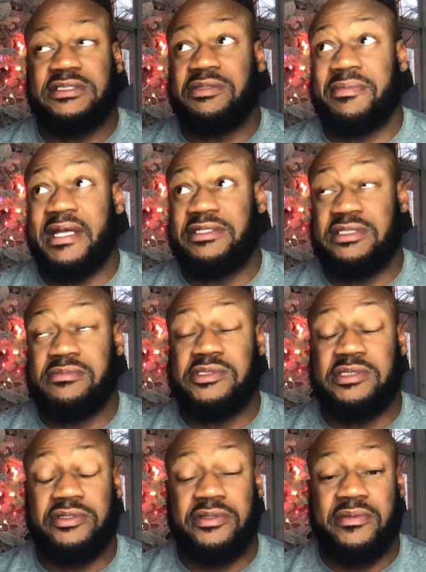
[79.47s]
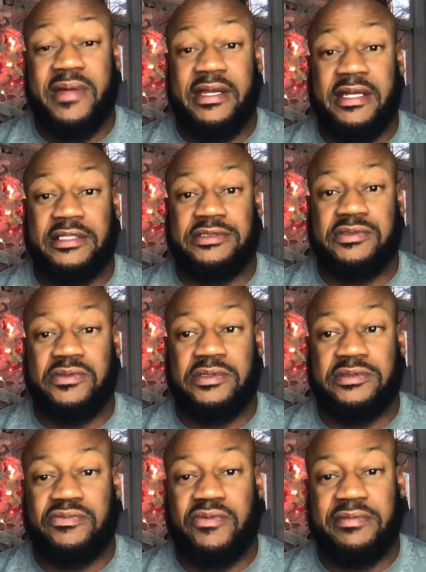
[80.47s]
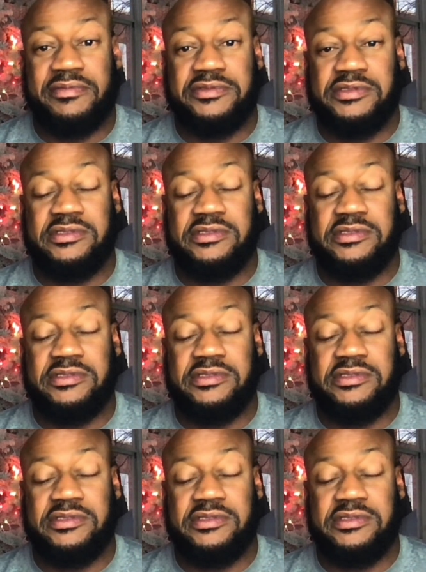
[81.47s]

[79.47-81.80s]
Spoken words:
My gym is literally right next door up the street.